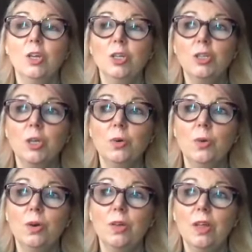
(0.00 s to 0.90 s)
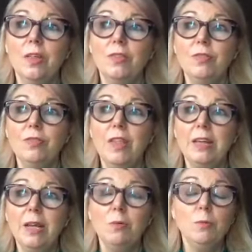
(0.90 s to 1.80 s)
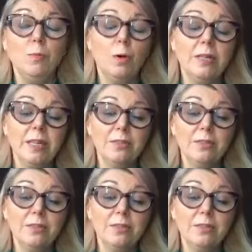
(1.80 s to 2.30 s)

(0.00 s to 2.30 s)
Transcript: So it would boil down,